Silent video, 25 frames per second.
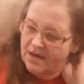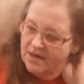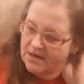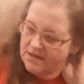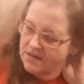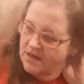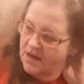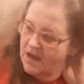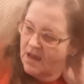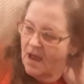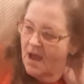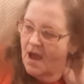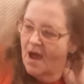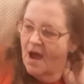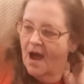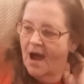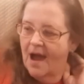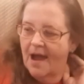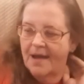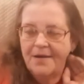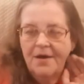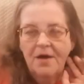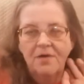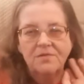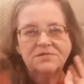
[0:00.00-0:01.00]
And I
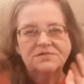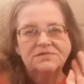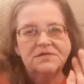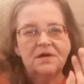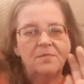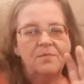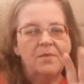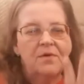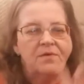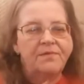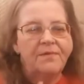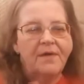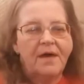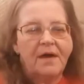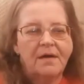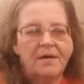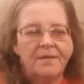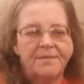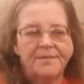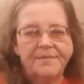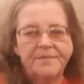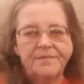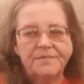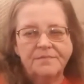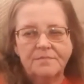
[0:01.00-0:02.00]
know some of the
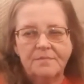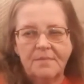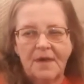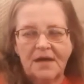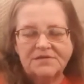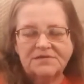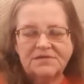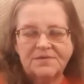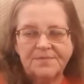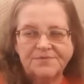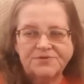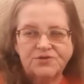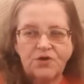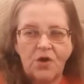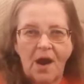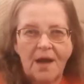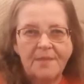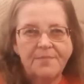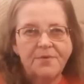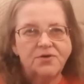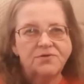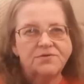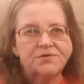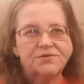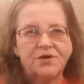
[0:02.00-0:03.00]
my
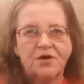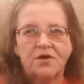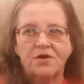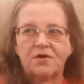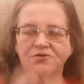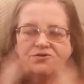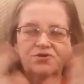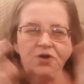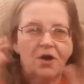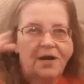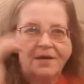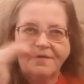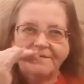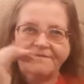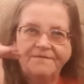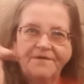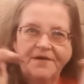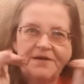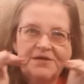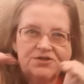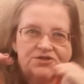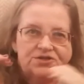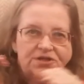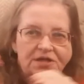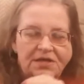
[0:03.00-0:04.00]
subscribers are trying to
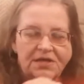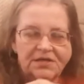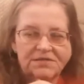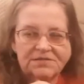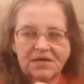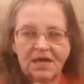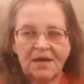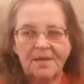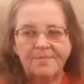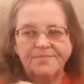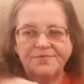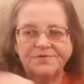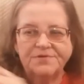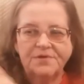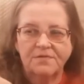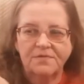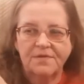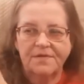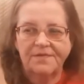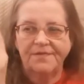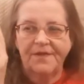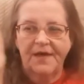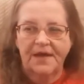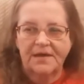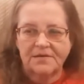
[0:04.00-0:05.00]
finish things up so
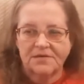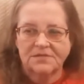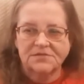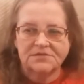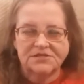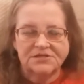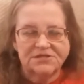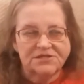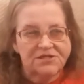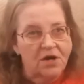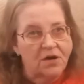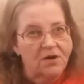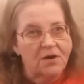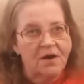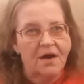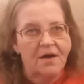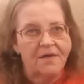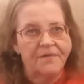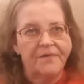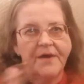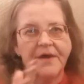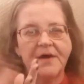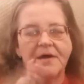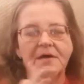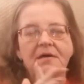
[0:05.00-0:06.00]
that they can start
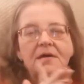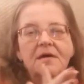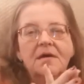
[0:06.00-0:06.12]
on the,